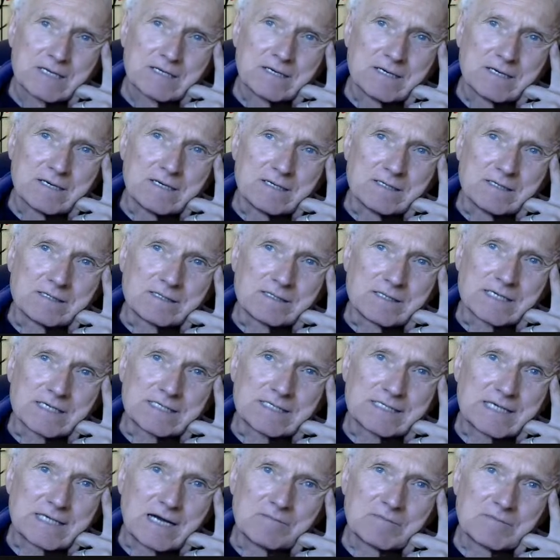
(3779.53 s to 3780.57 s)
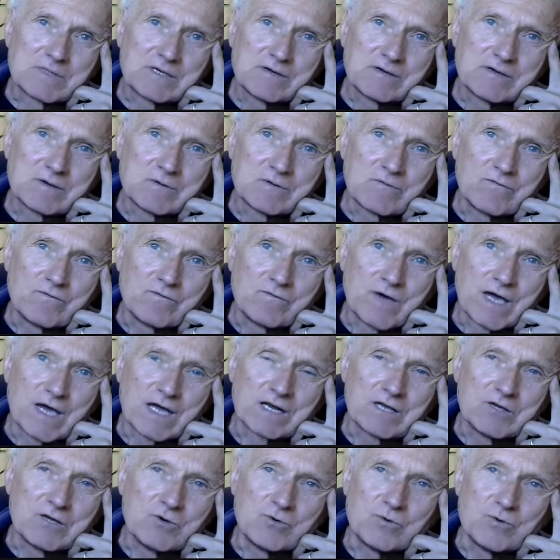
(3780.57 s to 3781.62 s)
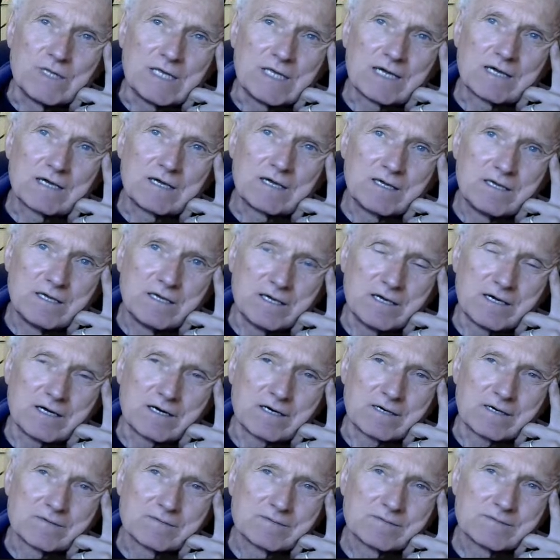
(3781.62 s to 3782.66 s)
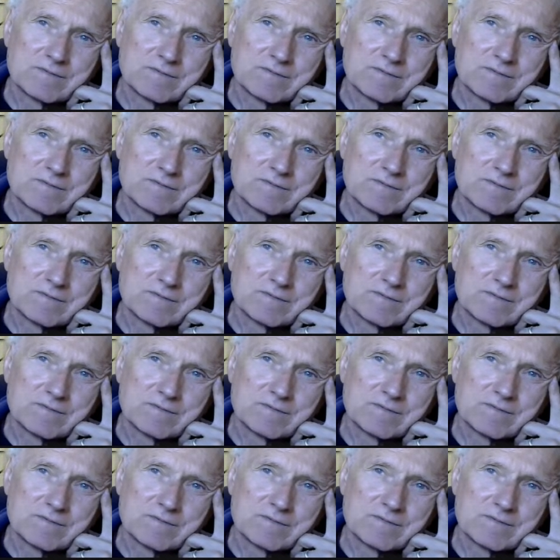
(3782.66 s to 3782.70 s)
there's something very unique here,